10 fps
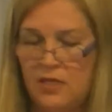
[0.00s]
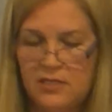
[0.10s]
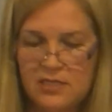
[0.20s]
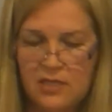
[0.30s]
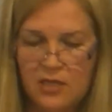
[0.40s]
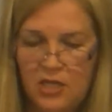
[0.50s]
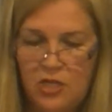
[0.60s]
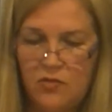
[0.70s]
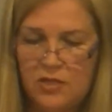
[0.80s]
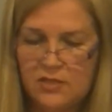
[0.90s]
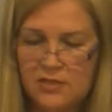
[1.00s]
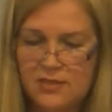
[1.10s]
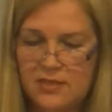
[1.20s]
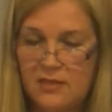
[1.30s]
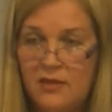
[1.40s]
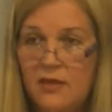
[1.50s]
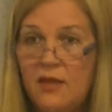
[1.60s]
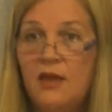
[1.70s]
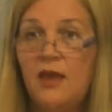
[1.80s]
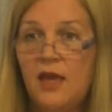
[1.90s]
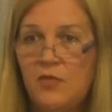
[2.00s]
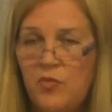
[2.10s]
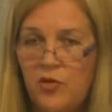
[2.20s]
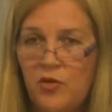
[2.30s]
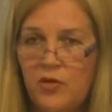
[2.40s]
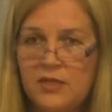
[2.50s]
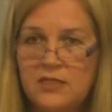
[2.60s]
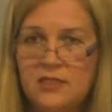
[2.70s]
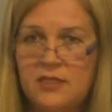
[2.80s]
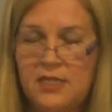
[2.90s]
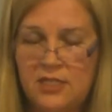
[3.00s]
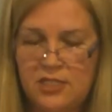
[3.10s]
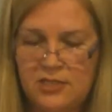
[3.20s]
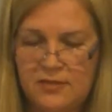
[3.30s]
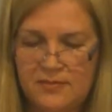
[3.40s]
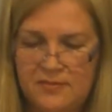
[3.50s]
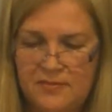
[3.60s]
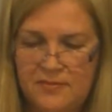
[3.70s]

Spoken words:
insecurities, and procrastination?